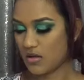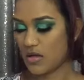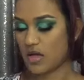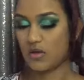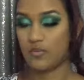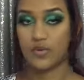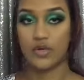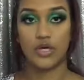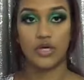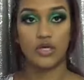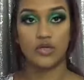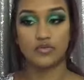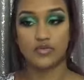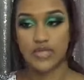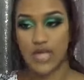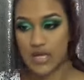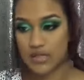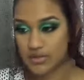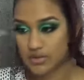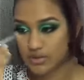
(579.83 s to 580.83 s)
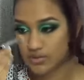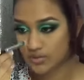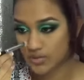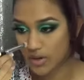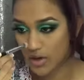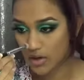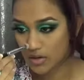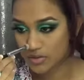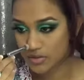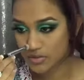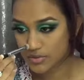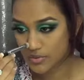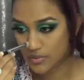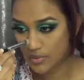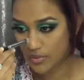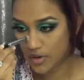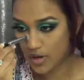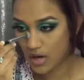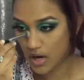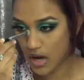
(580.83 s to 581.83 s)
And we're going to use that to
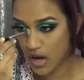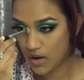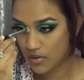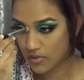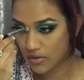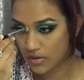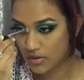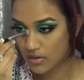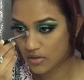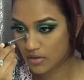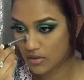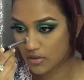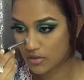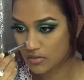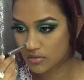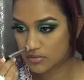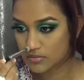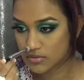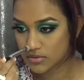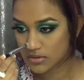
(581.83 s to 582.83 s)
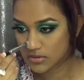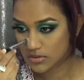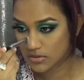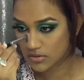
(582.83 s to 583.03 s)
contour our nose.